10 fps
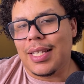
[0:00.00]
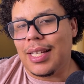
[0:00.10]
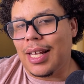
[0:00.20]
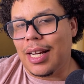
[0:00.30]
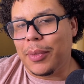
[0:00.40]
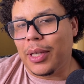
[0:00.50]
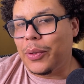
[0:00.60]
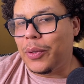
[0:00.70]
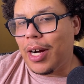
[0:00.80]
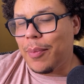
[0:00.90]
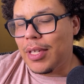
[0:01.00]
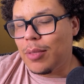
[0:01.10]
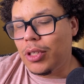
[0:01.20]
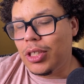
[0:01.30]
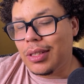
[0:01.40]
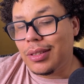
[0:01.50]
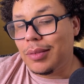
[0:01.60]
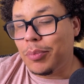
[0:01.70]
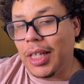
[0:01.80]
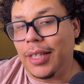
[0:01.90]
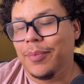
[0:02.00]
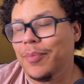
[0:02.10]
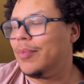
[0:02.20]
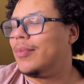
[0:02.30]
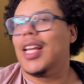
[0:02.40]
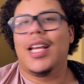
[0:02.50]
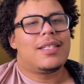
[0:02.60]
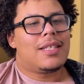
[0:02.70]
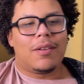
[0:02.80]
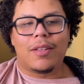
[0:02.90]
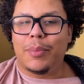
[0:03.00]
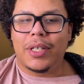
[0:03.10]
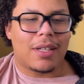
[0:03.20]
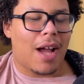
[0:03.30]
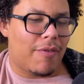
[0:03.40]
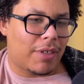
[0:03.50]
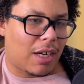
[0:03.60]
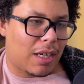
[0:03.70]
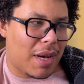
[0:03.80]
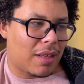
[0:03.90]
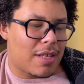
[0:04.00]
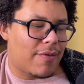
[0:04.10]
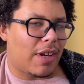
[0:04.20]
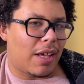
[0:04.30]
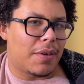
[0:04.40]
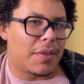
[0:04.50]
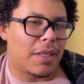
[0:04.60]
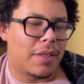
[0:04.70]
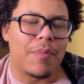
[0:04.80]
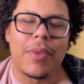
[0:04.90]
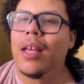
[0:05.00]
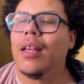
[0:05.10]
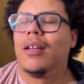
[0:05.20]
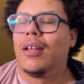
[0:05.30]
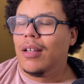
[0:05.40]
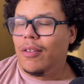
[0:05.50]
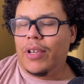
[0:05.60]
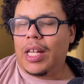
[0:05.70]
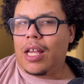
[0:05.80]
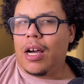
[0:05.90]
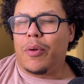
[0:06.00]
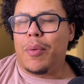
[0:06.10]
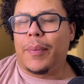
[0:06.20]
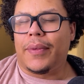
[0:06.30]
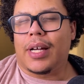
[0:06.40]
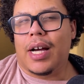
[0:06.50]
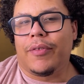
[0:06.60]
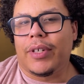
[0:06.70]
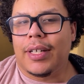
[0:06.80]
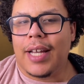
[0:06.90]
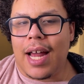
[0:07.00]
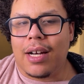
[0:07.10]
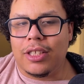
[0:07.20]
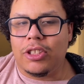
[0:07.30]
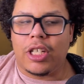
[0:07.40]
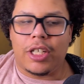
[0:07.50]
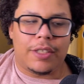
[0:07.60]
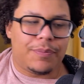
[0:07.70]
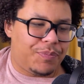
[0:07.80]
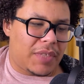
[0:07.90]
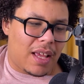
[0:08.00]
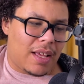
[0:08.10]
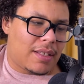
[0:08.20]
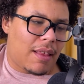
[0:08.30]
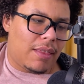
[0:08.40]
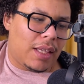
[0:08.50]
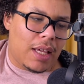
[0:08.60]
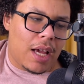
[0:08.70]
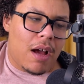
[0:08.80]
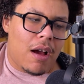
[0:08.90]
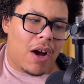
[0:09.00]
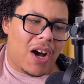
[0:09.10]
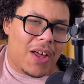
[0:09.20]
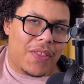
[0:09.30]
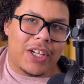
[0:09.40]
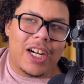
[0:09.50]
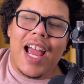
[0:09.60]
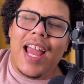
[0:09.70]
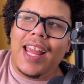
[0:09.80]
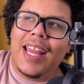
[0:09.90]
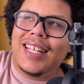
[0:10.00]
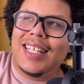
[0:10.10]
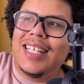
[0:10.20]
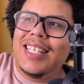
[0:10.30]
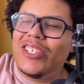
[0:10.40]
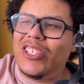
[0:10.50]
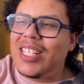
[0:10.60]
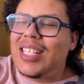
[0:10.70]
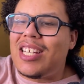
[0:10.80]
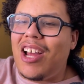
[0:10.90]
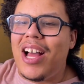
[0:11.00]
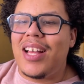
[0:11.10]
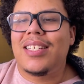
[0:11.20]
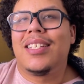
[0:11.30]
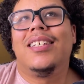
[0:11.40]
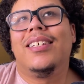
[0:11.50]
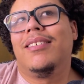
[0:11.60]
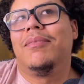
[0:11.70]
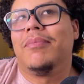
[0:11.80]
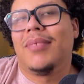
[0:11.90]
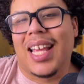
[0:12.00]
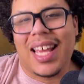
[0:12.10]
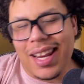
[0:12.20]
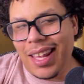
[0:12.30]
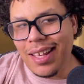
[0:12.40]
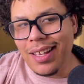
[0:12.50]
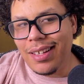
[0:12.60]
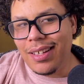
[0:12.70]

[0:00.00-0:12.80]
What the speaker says: to get up and go grab this book, but it's the only book I've talked about this video, so I feel like y'all remember the cover. Natalie Jenner is the author, and it is just not hitting.